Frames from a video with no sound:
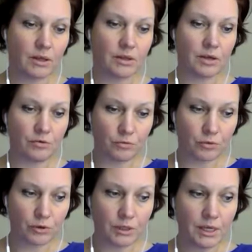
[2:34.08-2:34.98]

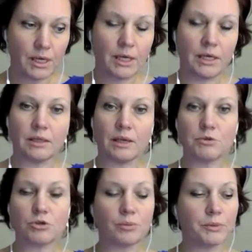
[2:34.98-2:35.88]
Therefore, it
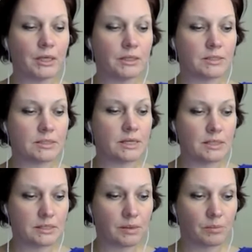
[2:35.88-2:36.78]
aims to obtain a study
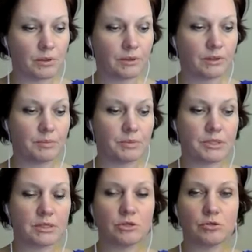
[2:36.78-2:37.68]
sample
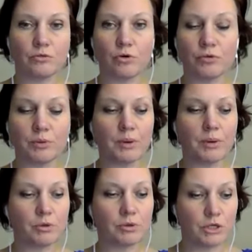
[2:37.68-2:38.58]
representative of the
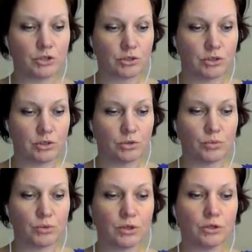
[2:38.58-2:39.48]
population
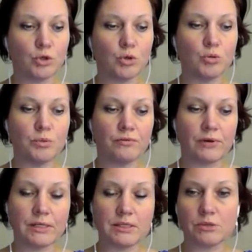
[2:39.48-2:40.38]
to whom the
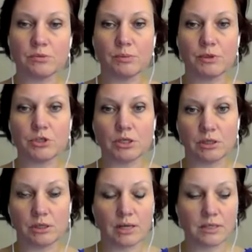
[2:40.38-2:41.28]
findings will be
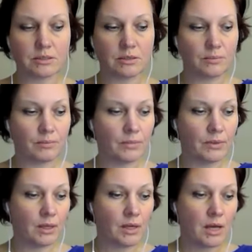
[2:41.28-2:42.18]
generalized.
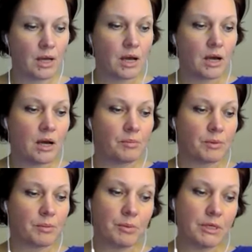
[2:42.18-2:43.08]

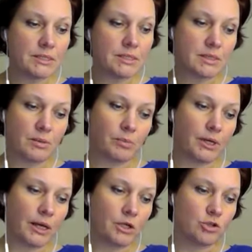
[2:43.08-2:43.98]
Probability
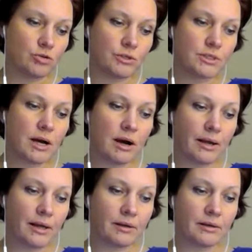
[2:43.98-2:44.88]
sampling ensures
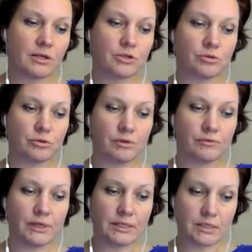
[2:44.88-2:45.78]
higher external
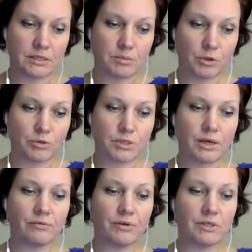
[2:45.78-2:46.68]
validity because
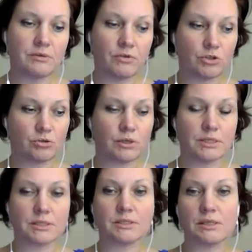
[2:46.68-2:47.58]
every individual
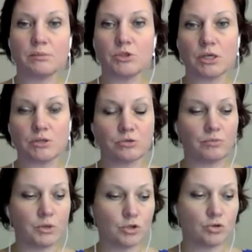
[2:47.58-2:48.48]
has the same chance
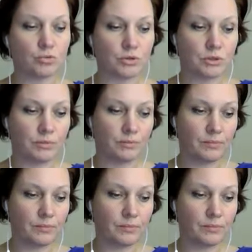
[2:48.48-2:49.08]
of being chosen,